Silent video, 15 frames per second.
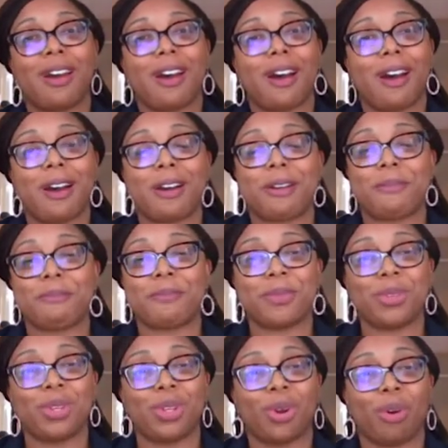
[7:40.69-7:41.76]

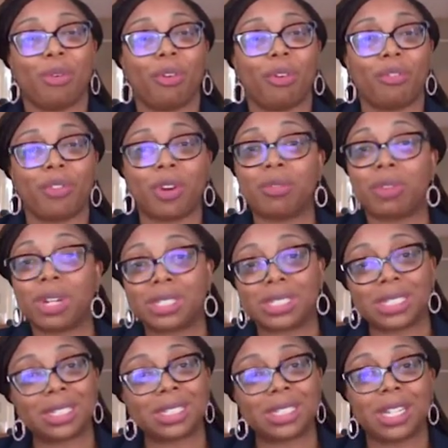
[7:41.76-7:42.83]
a
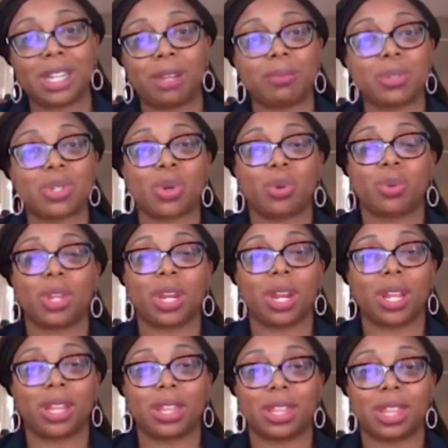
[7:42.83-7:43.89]
fundraising team. So
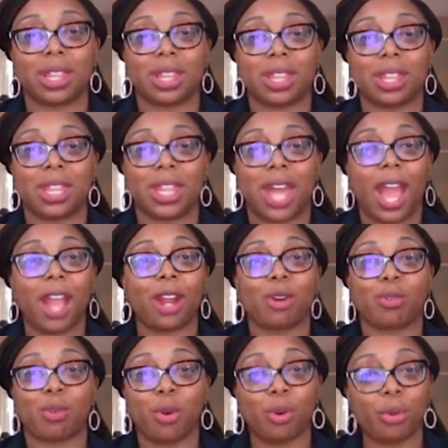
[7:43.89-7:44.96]
that
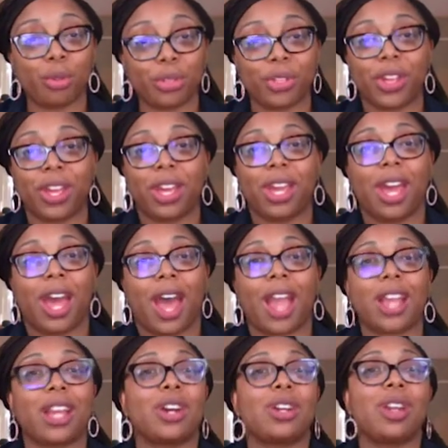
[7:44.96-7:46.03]
growth, I
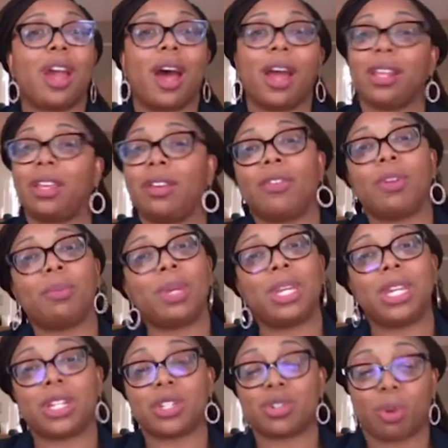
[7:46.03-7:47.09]
could not even
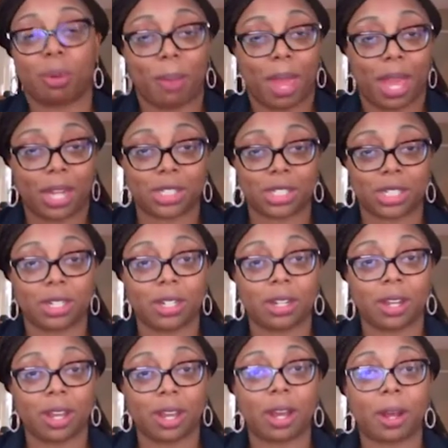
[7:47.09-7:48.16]
begin to imagine.
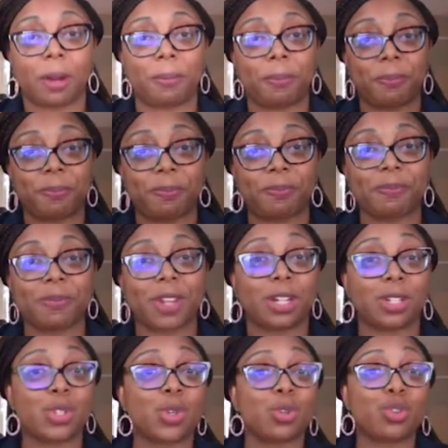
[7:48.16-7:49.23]

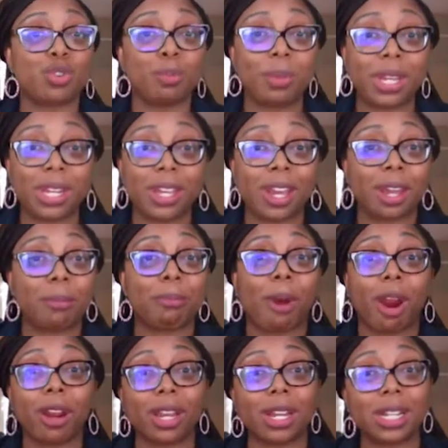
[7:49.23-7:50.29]
A social media and
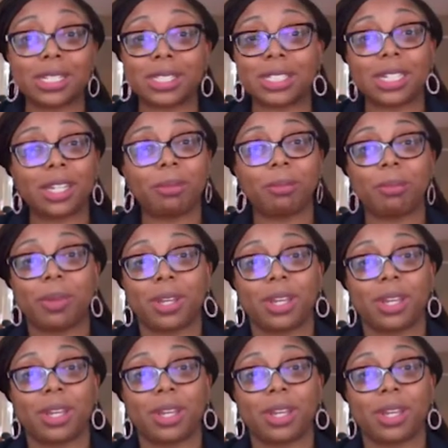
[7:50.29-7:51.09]
marketing team.